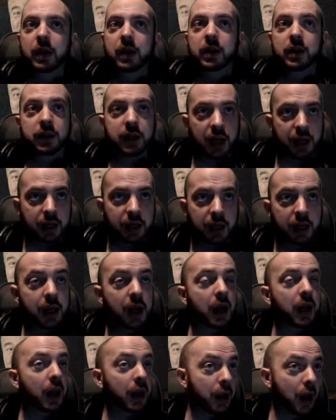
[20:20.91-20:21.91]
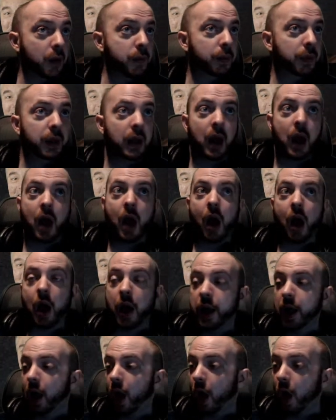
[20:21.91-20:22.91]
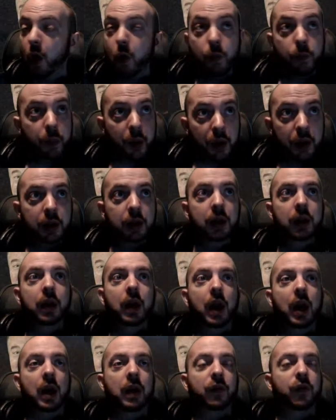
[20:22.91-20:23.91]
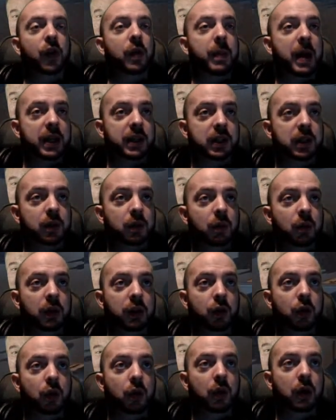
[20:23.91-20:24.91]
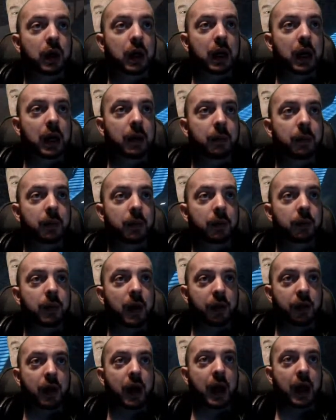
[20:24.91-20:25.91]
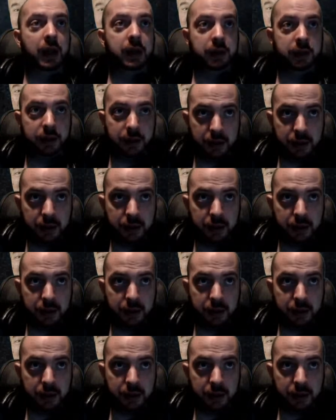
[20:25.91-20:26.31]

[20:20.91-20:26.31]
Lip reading: Secondly, I hope for the best with your mother and